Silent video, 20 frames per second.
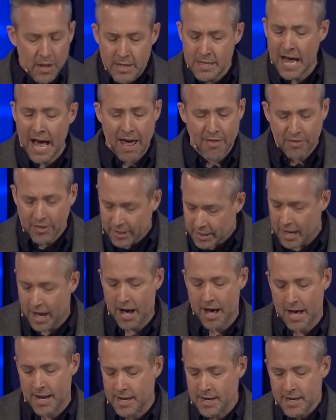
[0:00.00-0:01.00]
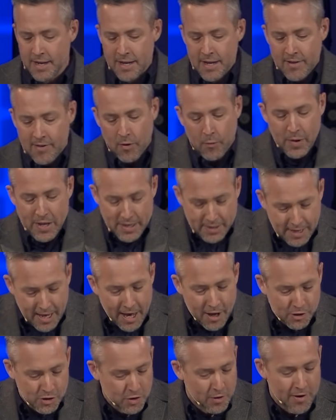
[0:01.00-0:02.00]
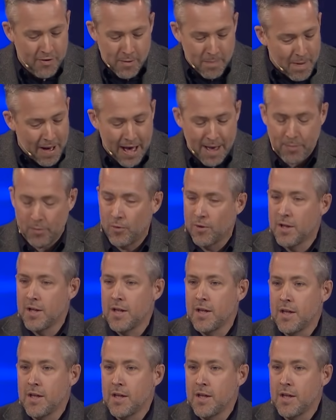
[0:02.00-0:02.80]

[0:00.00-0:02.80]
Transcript: not the God that we encounter in the Bible.